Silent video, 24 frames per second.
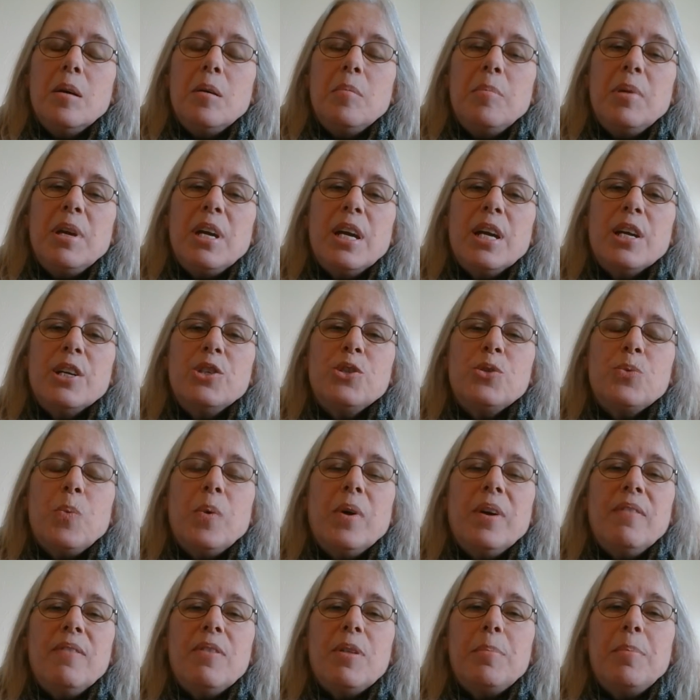Because one
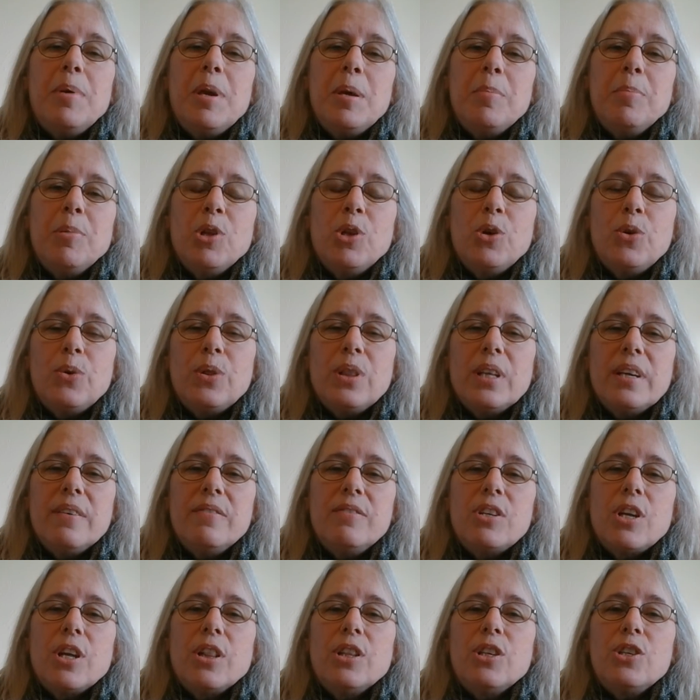of the people who
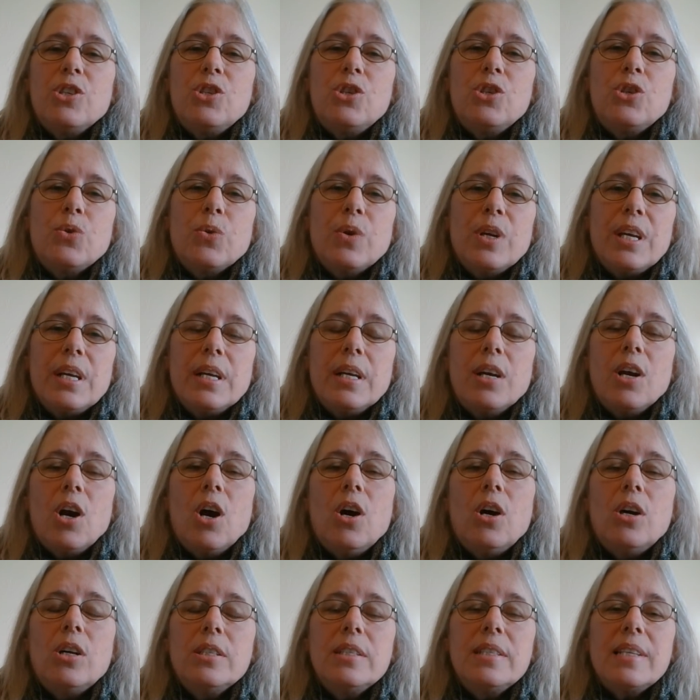lived on the street
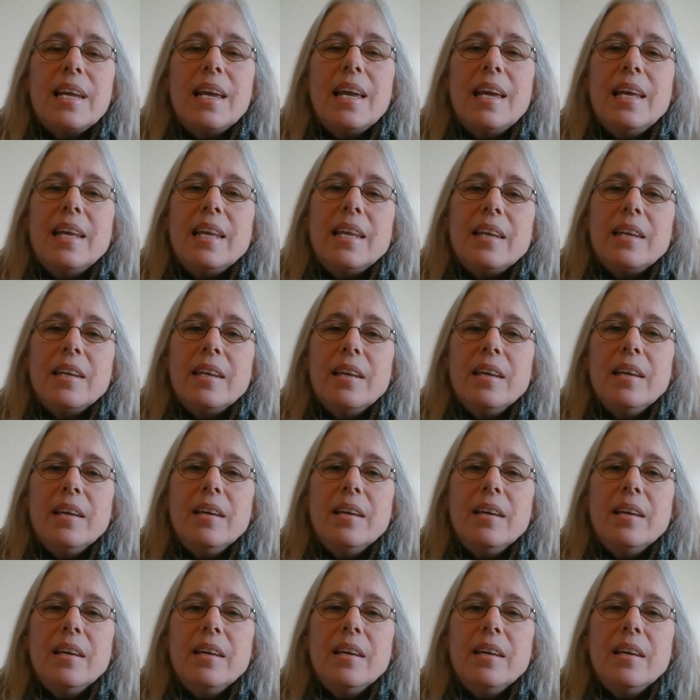called in